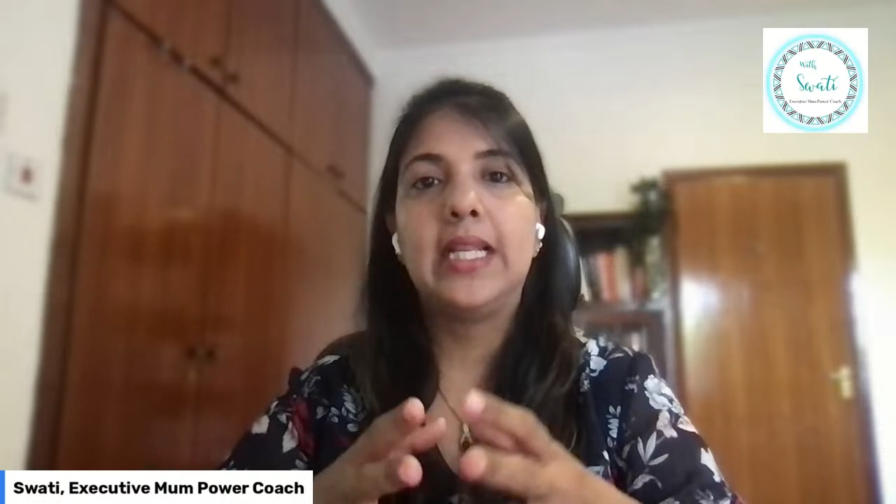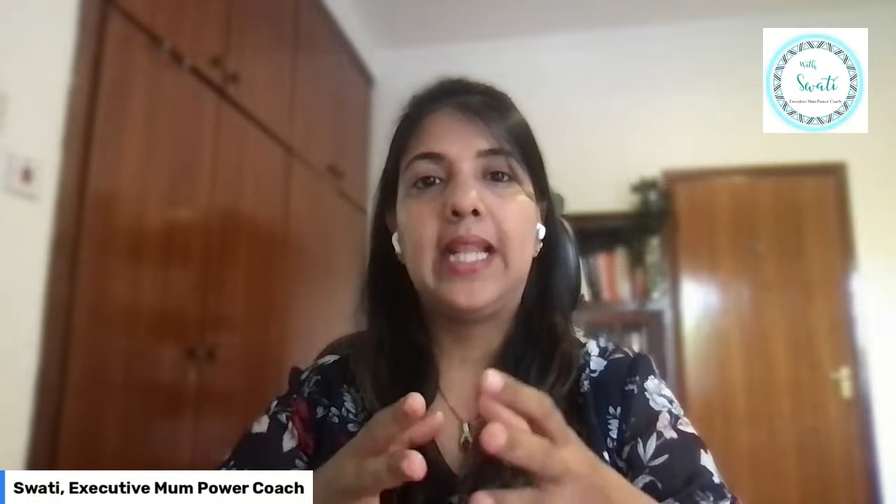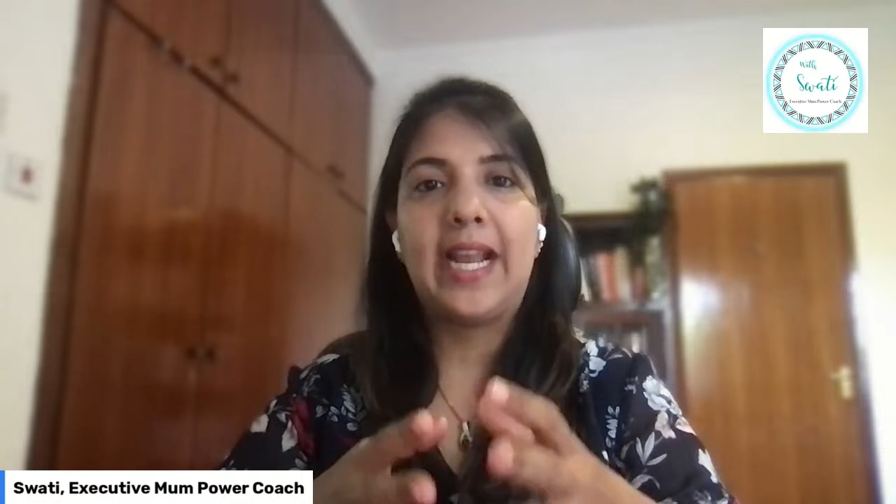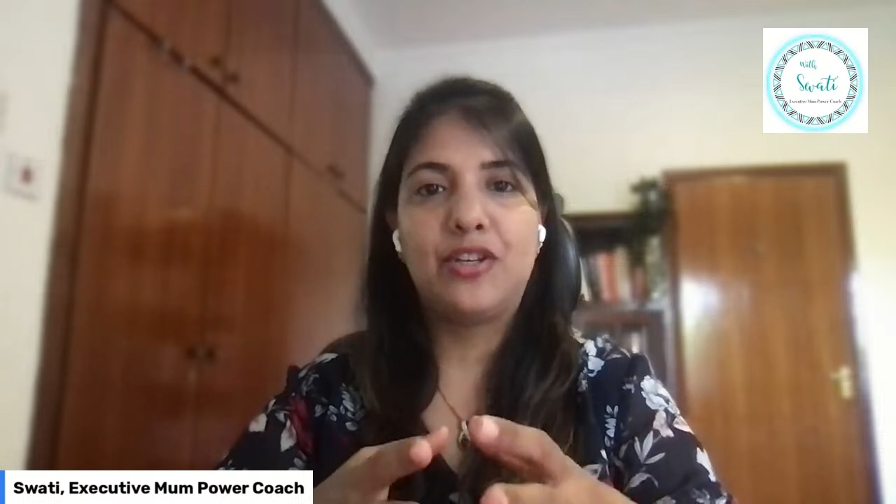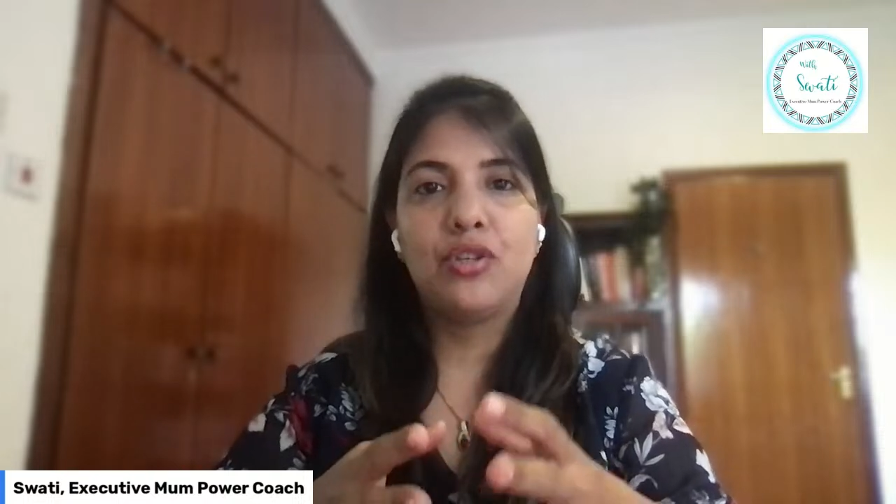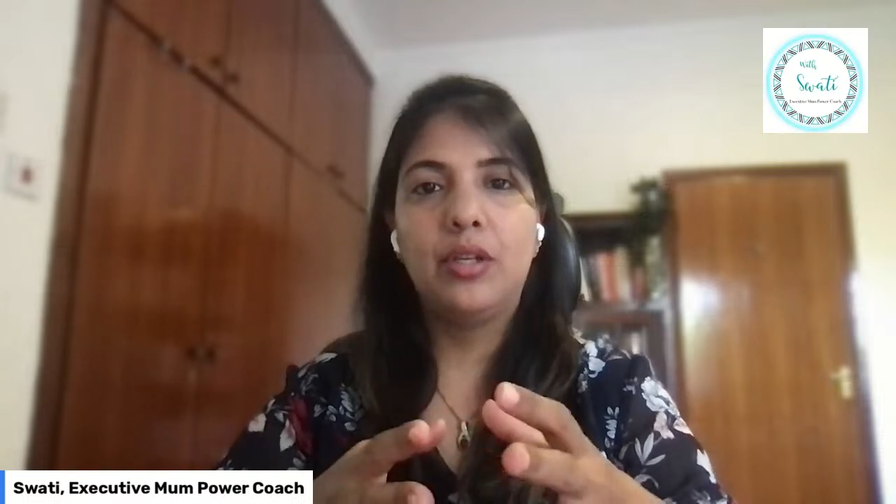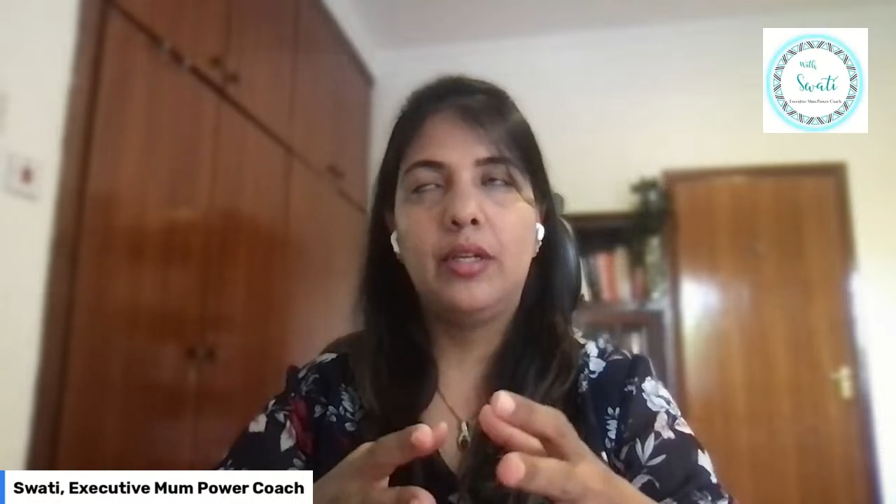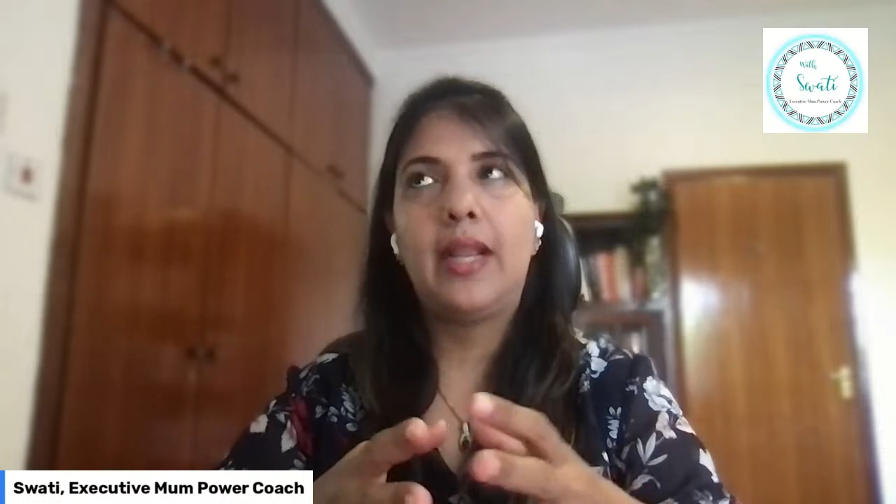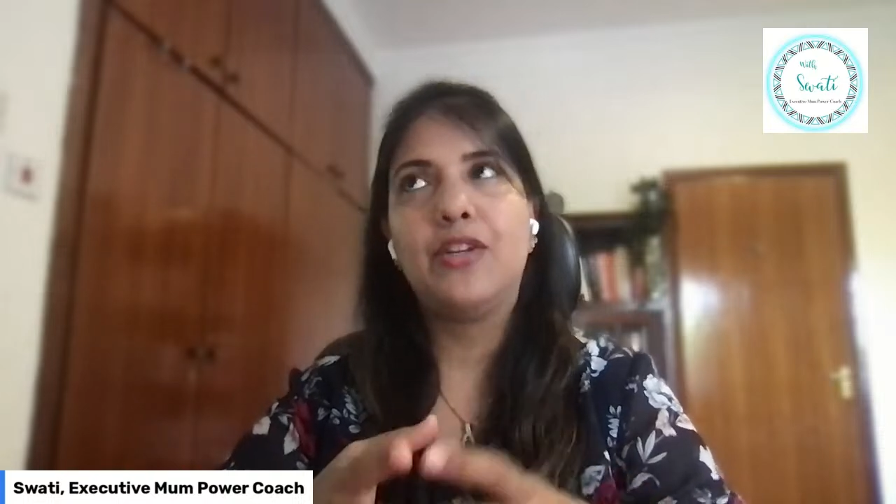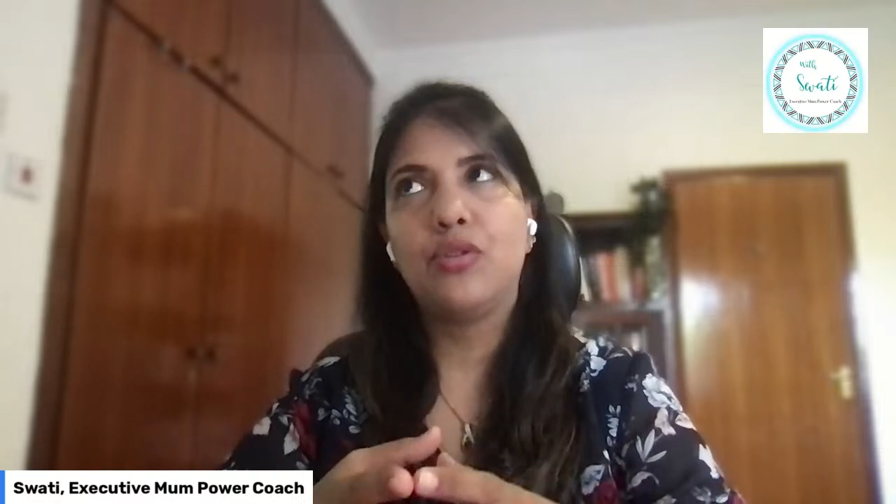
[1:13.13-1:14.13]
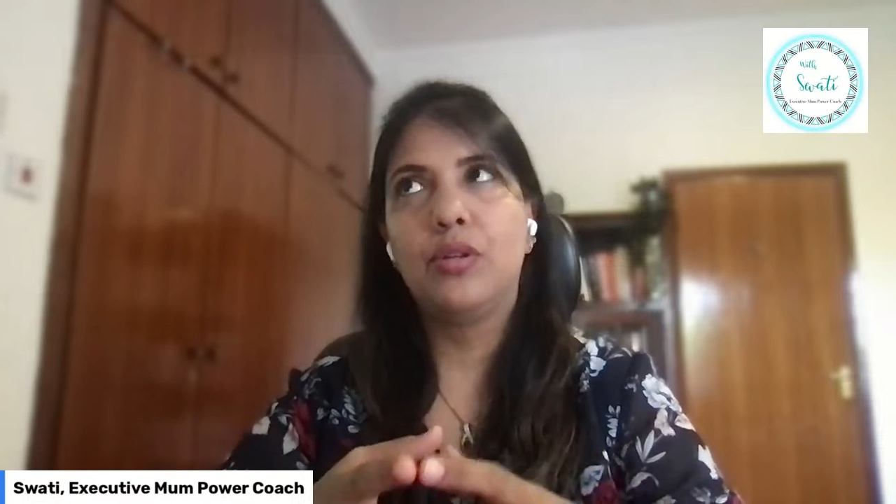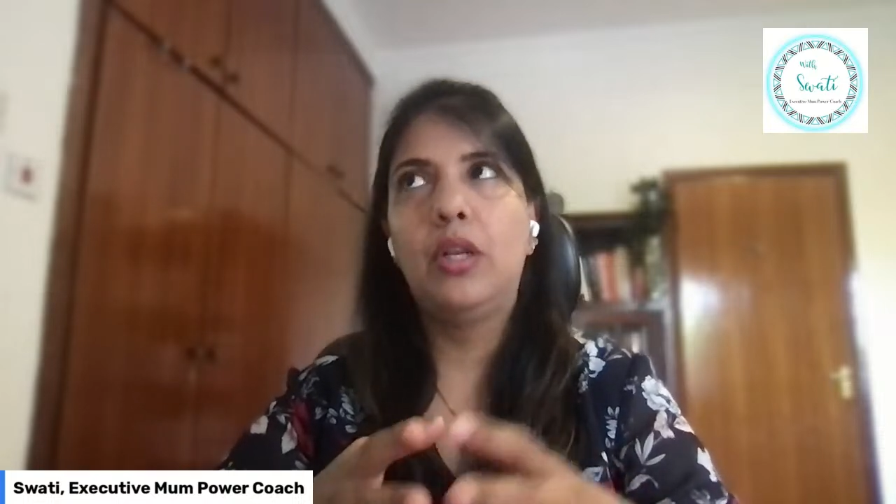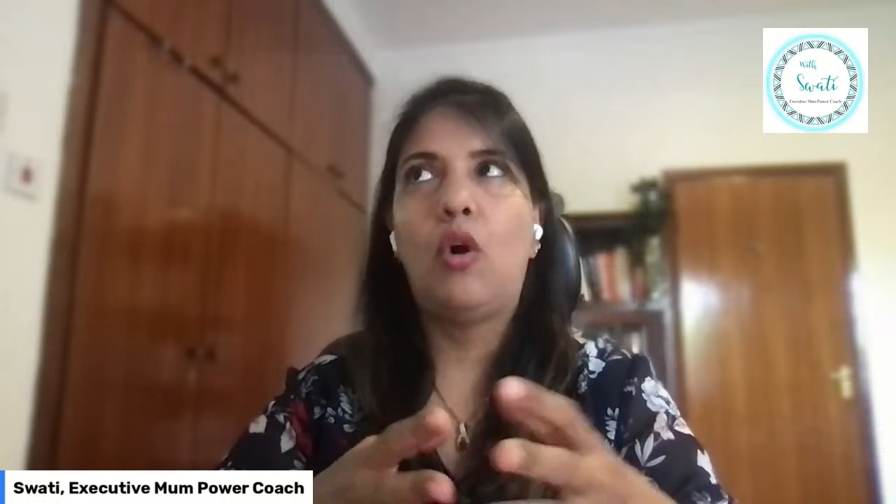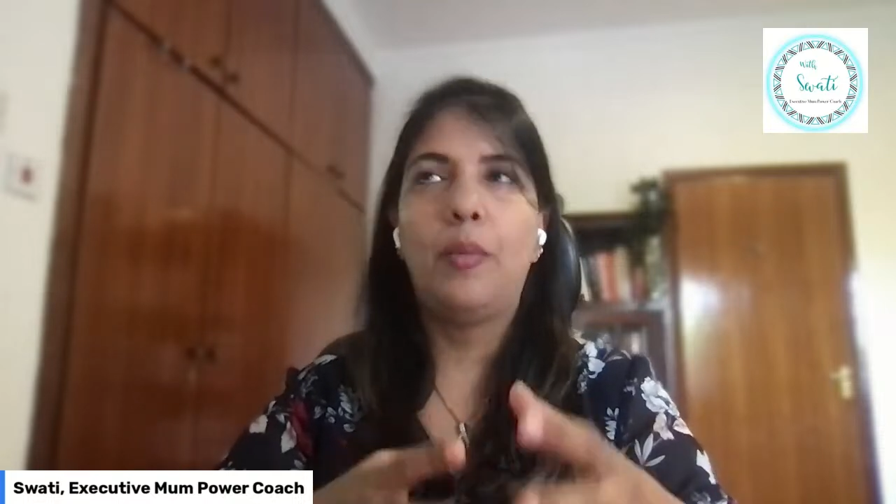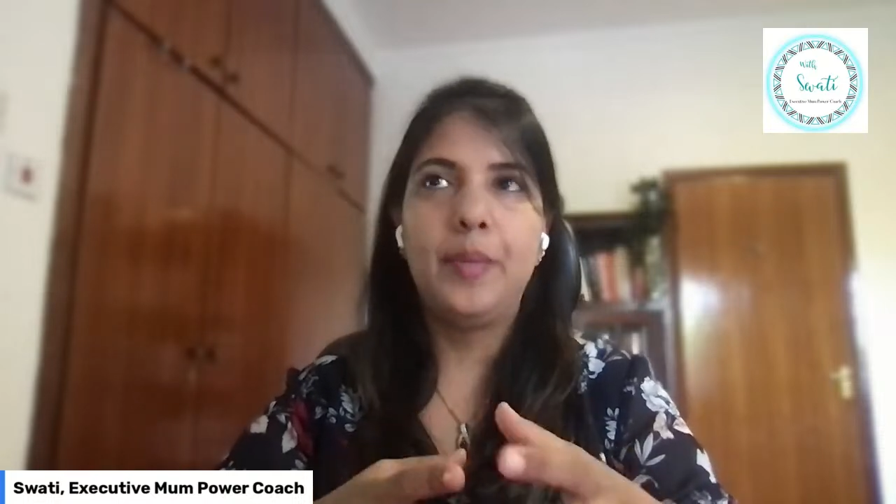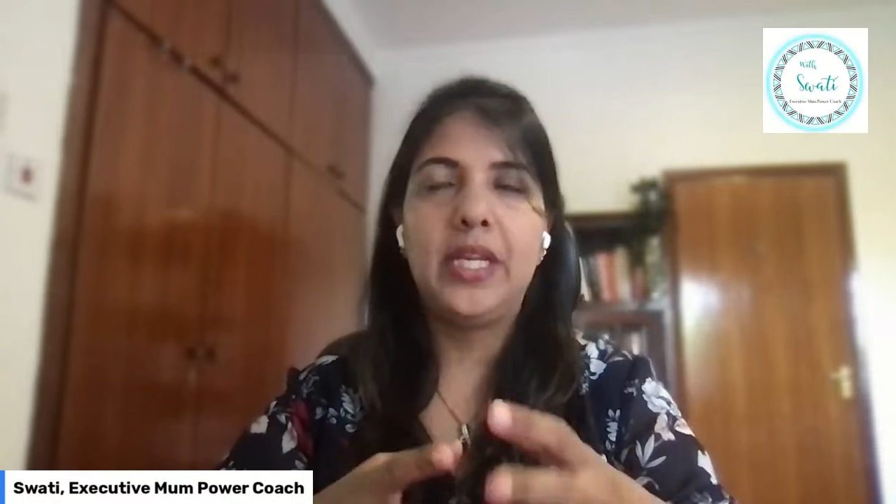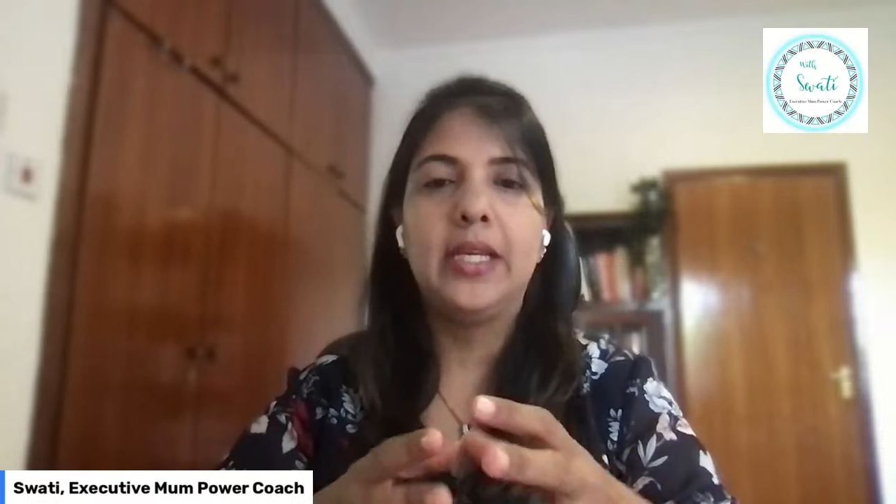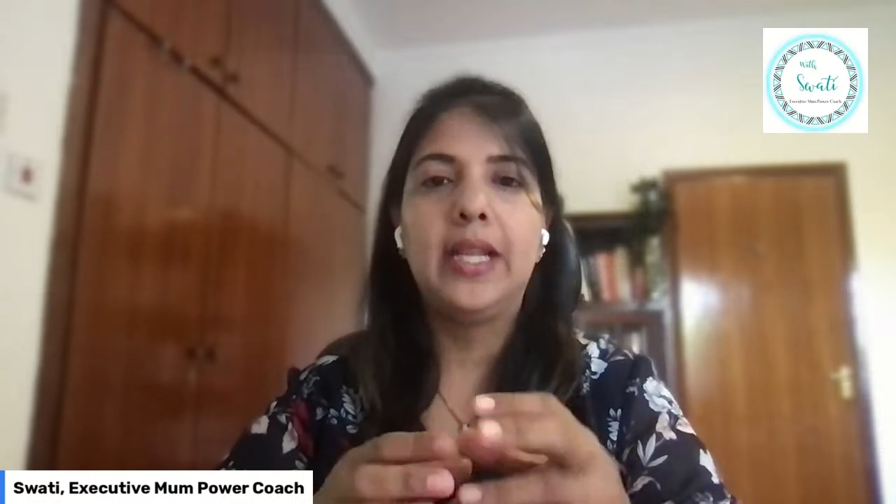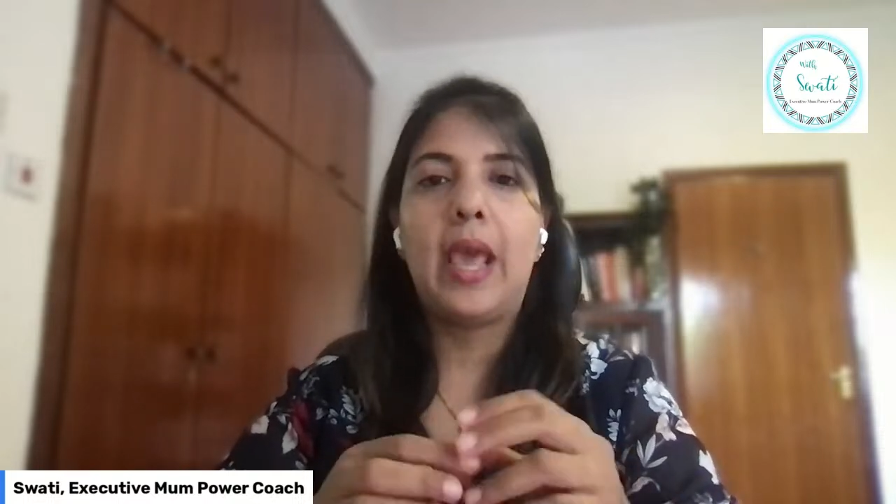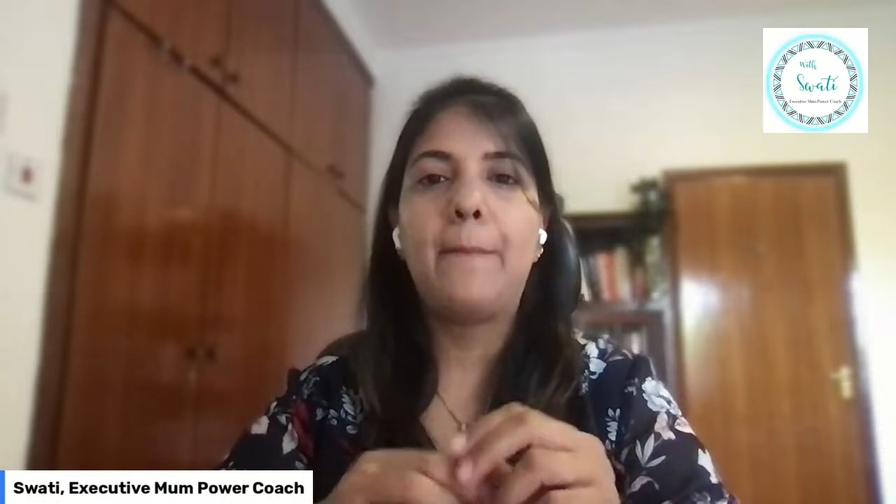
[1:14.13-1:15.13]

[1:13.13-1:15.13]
lateral or medial